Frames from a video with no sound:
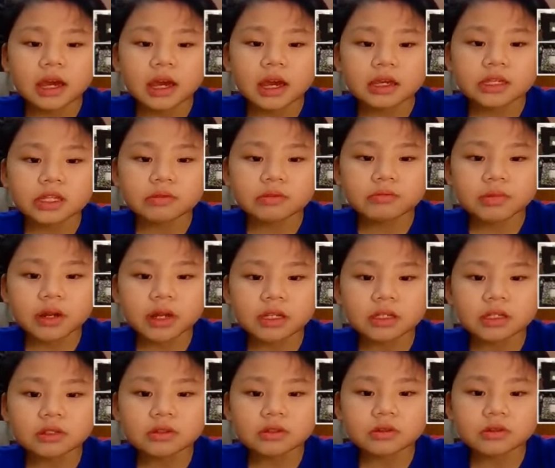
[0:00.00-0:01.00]
as a
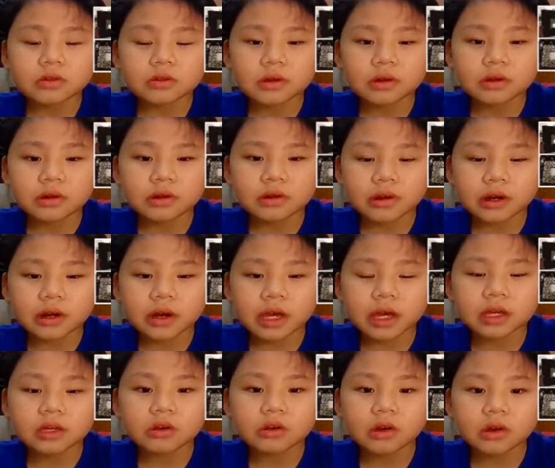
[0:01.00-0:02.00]
place to
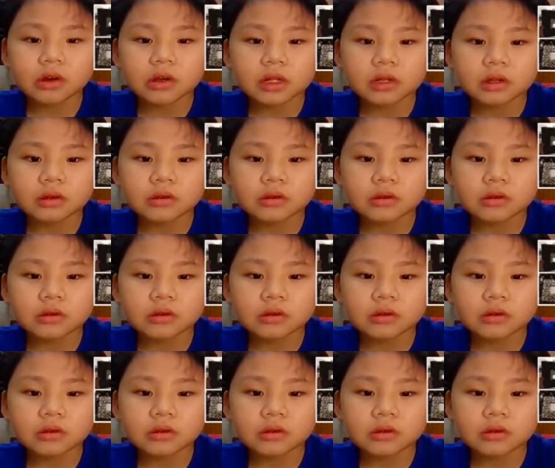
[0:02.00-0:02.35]
create your